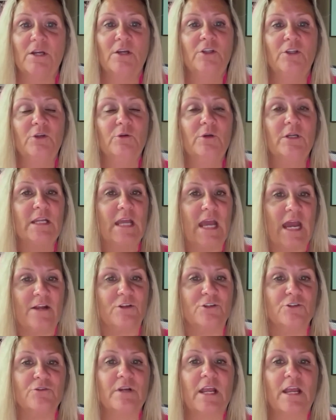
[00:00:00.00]
You can
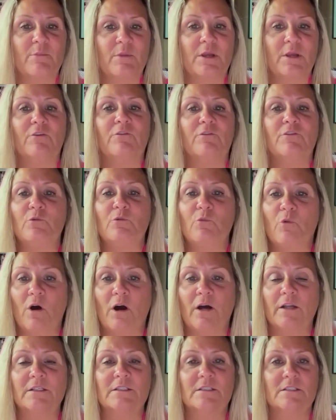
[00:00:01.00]
add your name here if you
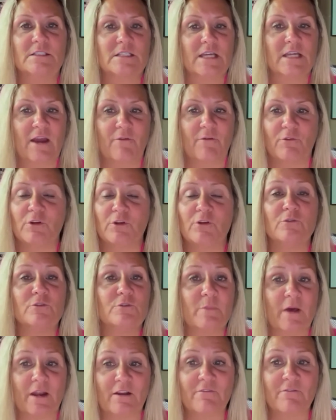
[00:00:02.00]
want to ever use
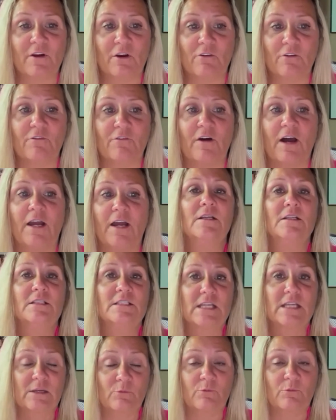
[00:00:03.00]
Meta Verified.
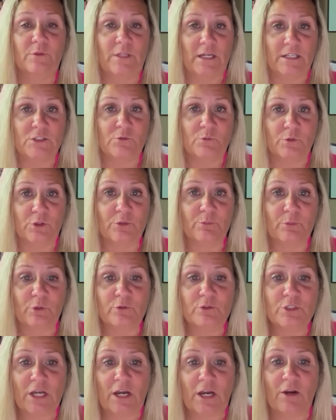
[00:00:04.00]
That's with the blue
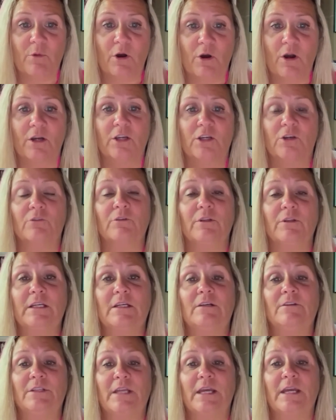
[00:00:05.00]
check mark. Your
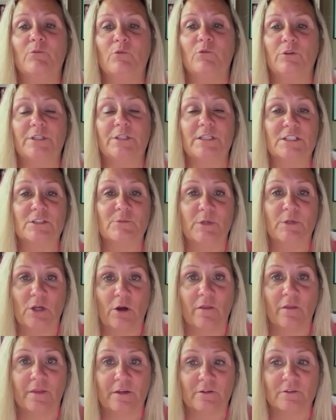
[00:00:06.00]
legal name will need to be
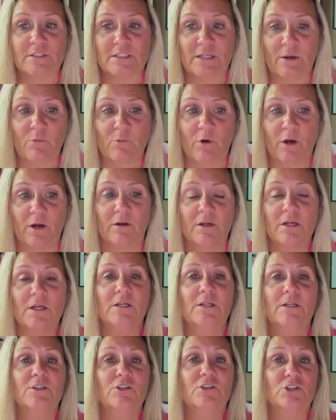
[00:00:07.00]
on there somewhere.
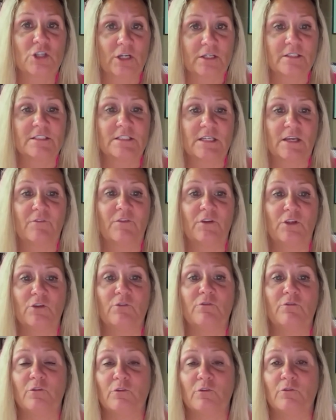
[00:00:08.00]
Just giving you
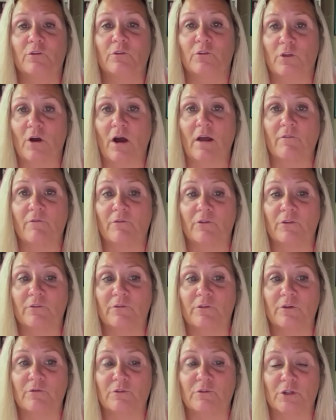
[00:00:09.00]
food for thought for the
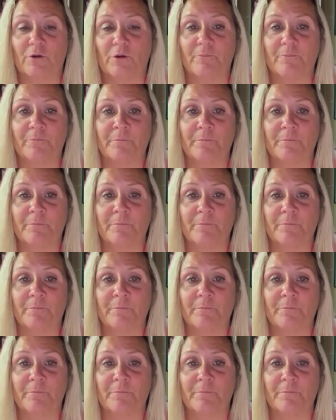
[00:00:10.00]
future.